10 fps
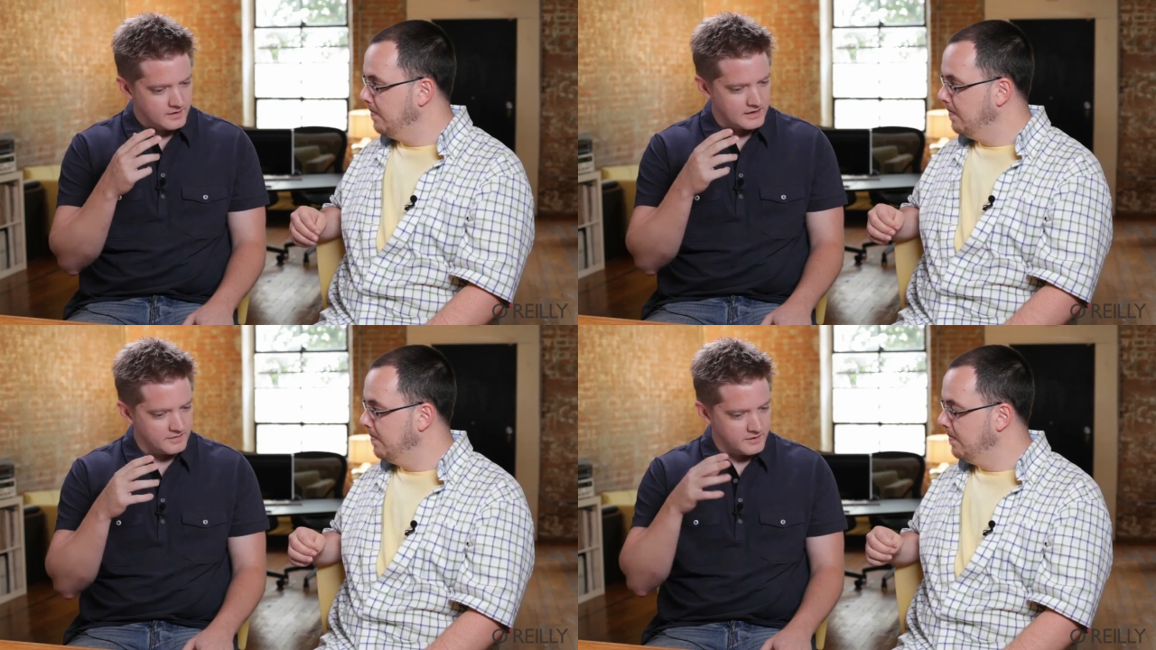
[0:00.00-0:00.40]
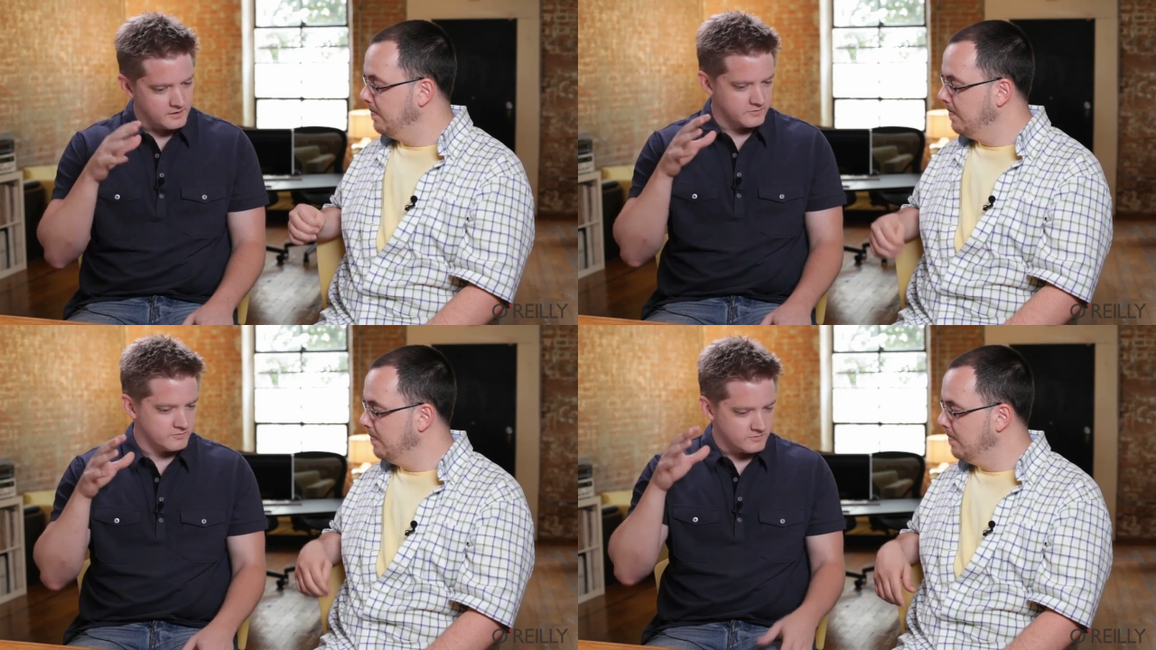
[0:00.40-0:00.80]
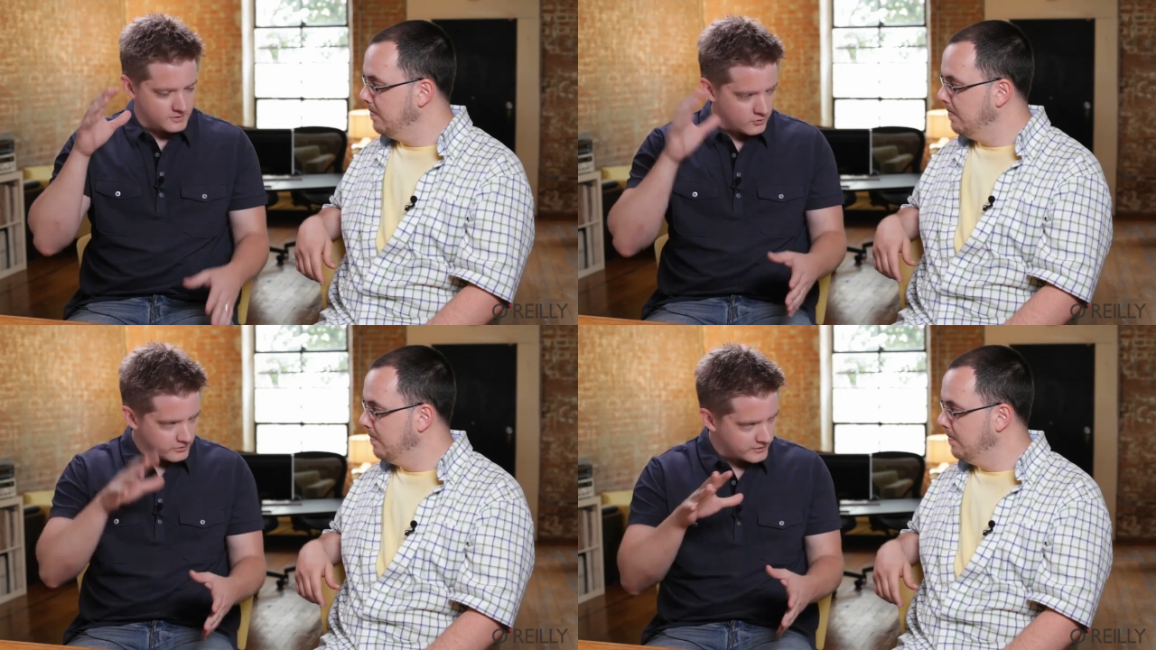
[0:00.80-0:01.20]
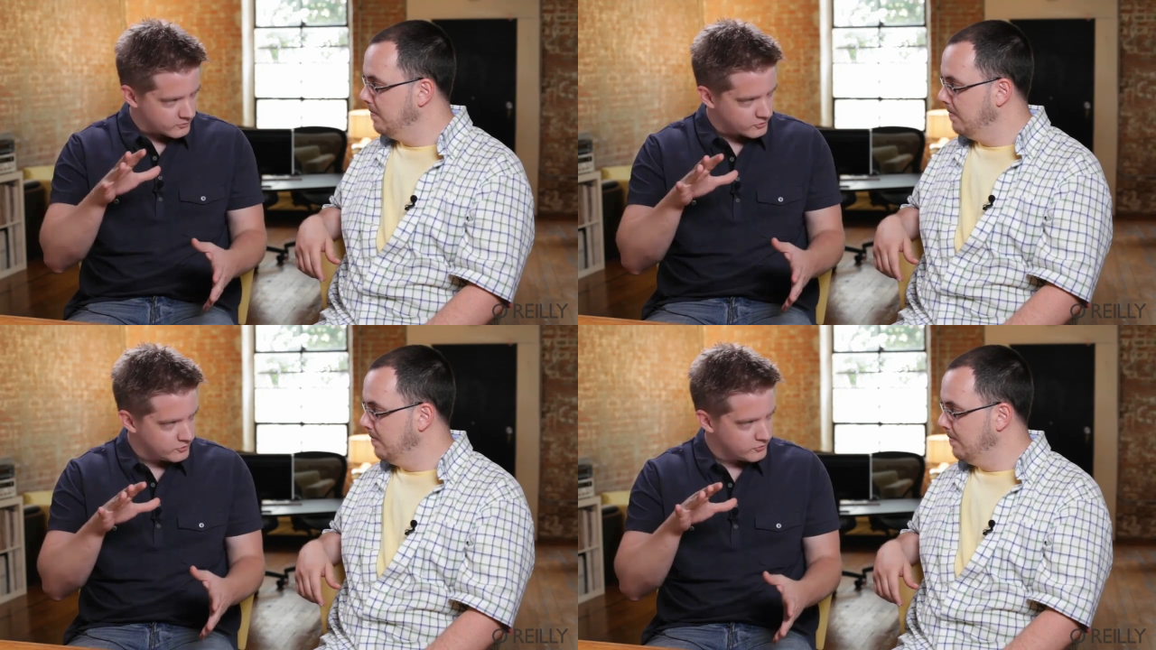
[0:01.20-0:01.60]
Speaker 1: and I think of low lit
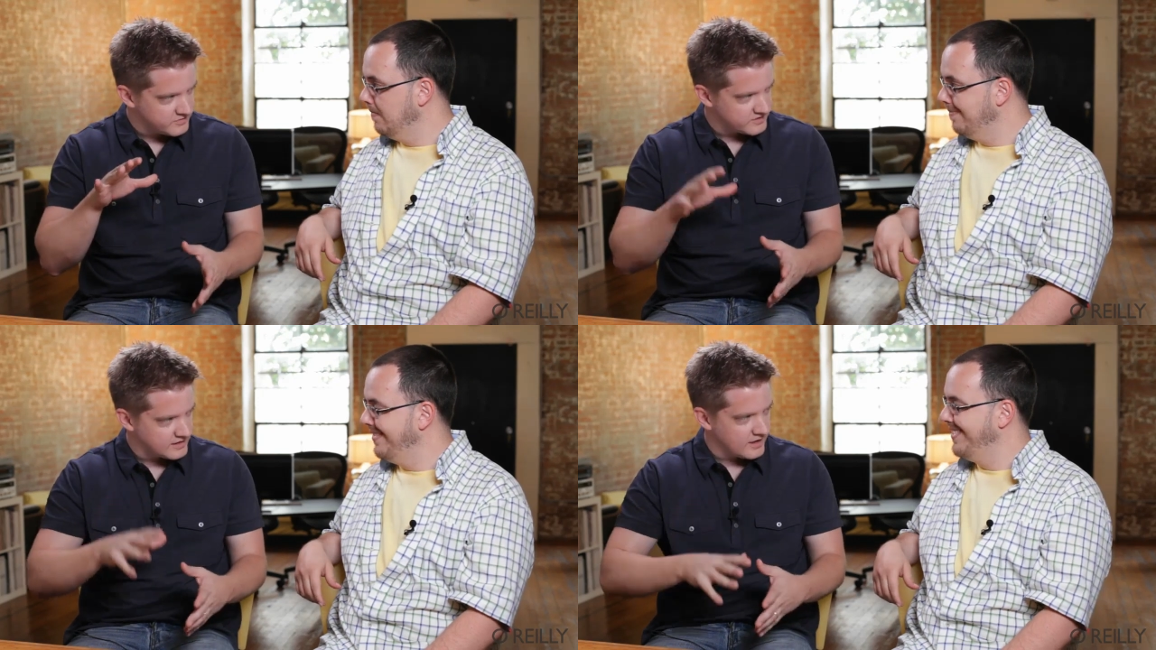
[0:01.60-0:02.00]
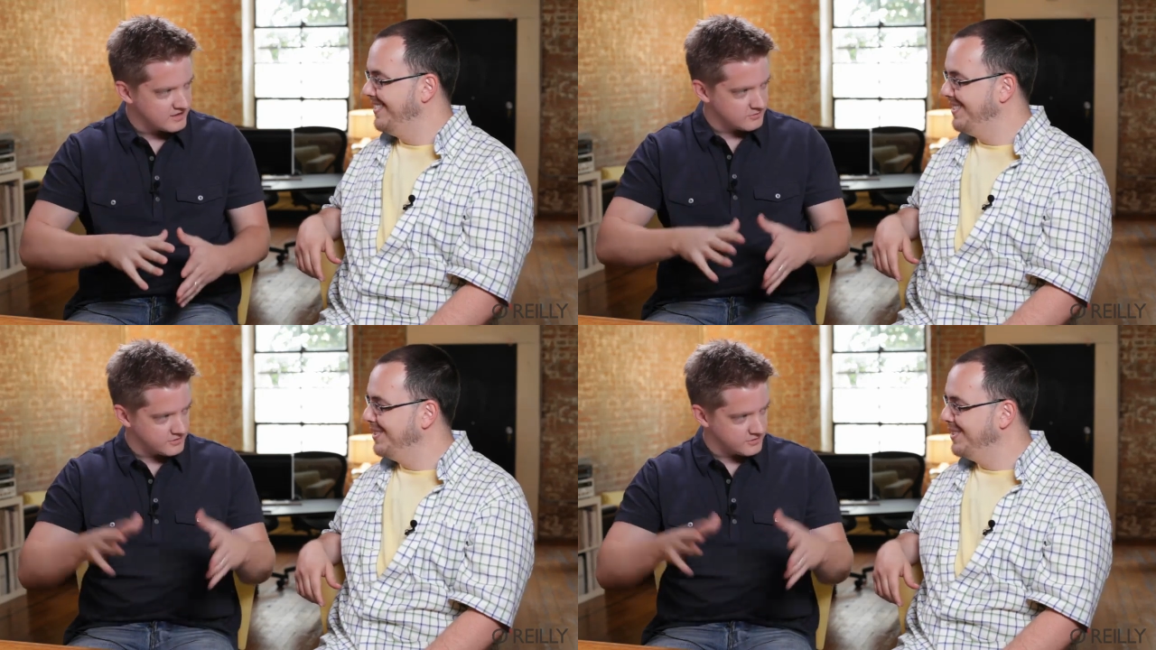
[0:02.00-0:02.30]
rooms and guys